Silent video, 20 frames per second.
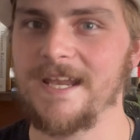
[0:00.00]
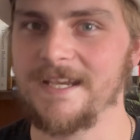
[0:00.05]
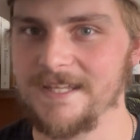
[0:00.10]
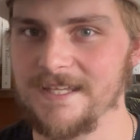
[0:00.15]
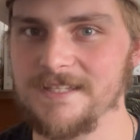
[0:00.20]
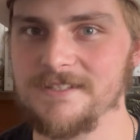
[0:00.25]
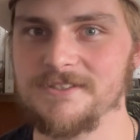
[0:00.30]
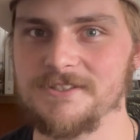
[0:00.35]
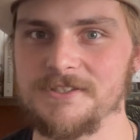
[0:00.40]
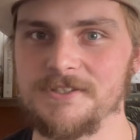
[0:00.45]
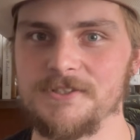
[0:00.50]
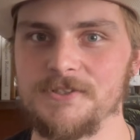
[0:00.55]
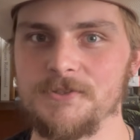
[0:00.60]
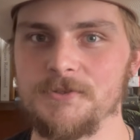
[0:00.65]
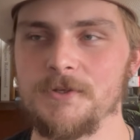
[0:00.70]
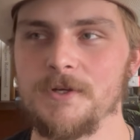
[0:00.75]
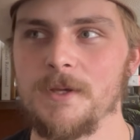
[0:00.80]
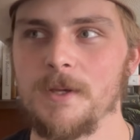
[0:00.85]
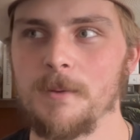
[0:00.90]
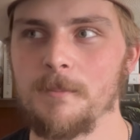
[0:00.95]
it
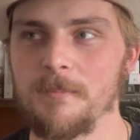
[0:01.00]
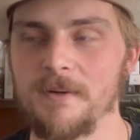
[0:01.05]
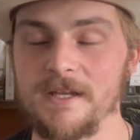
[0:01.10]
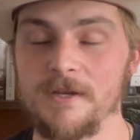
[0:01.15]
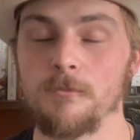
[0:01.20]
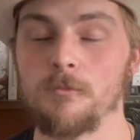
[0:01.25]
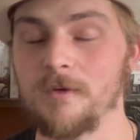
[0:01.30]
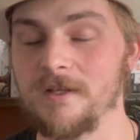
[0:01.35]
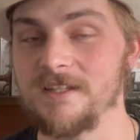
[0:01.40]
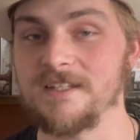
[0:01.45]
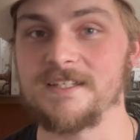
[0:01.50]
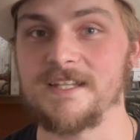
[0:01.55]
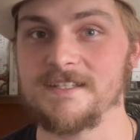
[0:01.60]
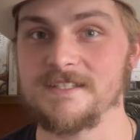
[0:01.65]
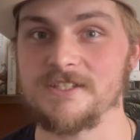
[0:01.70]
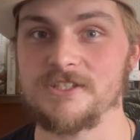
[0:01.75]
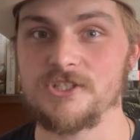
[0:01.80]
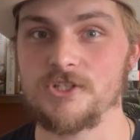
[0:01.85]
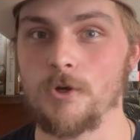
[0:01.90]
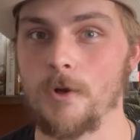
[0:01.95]
too, but it really
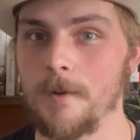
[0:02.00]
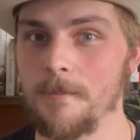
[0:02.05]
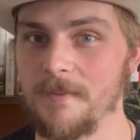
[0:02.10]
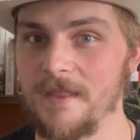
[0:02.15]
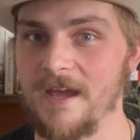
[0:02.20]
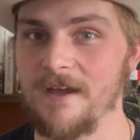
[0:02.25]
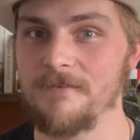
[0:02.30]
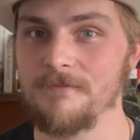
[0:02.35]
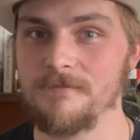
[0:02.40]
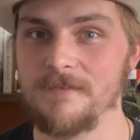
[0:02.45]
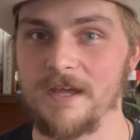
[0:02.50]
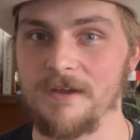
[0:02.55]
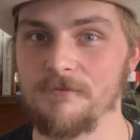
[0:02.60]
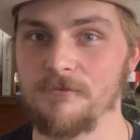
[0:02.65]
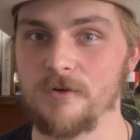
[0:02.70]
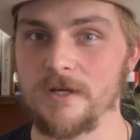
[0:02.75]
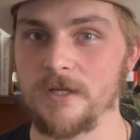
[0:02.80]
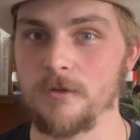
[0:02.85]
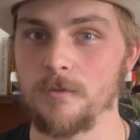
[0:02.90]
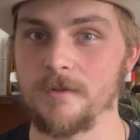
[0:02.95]
doesn't show up that
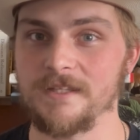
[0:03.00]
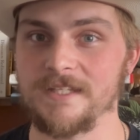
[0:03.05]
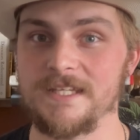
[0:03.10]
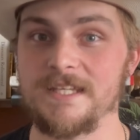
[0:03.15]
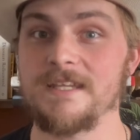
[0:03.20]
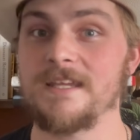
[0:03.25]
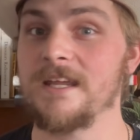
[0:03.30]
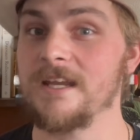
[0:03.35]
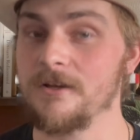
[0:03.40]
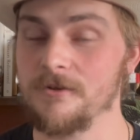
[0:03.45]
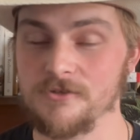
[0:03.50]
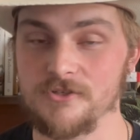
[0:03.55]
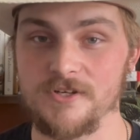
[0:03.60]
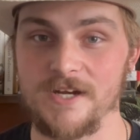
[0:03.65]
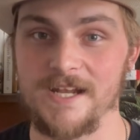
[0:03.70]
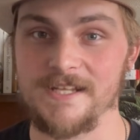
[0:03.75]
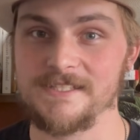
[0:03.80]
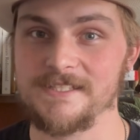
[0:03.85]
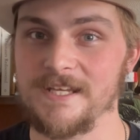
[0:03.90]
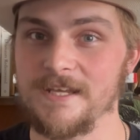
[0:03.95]
frequently.
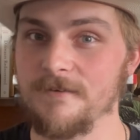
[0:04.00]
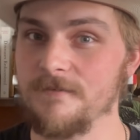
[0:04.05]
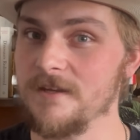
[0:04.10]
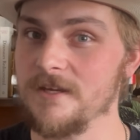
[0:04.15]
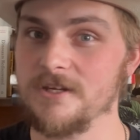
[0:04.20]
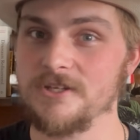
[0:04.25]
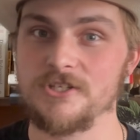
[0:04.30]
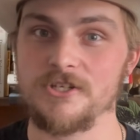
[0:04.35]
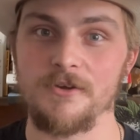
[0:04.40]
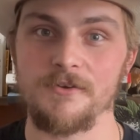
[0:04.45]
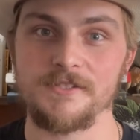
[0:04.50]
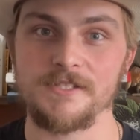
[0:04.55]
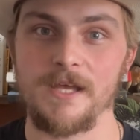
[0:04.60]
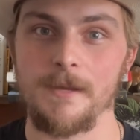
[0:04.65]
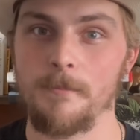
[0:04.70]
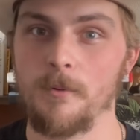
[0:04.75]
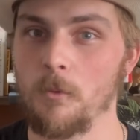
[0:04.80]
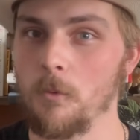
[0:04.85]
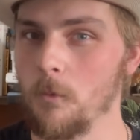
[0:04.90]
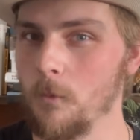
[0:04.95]
Inostrancevia shows
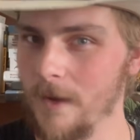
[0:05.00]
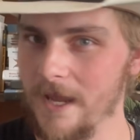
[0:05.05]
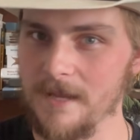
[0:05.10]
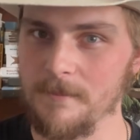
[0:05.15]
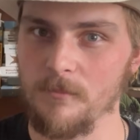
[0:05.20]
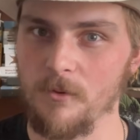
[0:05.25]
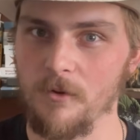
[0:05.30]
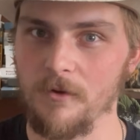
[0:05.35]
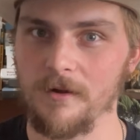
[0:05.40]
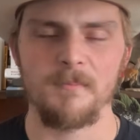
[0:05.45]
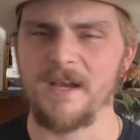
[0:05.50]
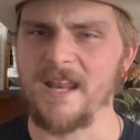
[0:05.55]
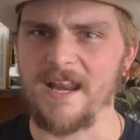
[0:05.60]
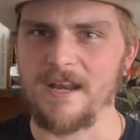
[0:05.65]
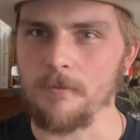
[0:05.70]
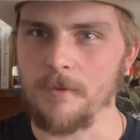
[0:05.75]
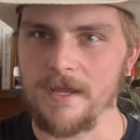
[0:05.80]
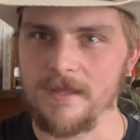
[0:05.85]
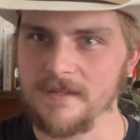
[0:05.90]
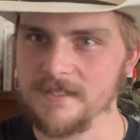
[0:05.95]
up way more. But
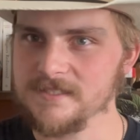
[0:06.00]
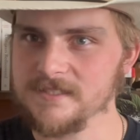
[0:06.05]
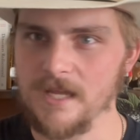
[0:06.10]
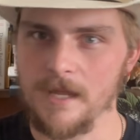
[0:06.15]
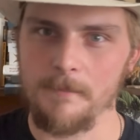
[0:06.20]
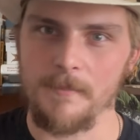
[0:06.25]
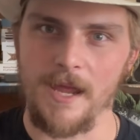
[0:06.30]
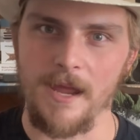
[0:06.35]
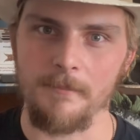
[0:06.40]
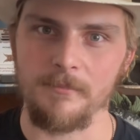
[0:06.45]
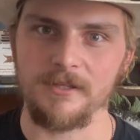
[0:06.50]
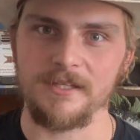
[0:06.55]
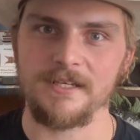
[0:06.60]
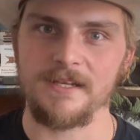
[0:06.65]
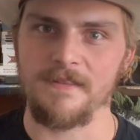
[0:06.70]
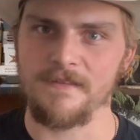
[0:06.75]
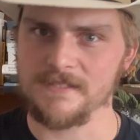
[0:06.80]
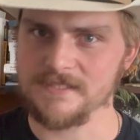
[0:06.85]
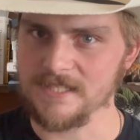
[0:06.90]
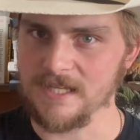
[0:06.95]
anyway, let's stop babbling
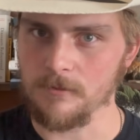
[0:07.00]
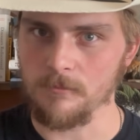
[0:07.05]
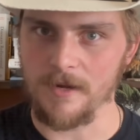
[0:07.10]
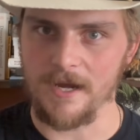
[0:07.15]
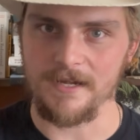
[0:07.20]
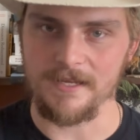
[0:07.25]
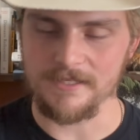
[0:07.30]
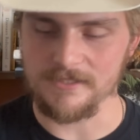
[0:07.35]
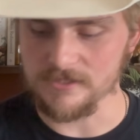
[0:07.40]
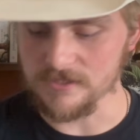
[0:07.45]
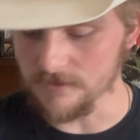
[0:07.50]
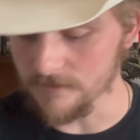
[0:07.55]
and let's get right into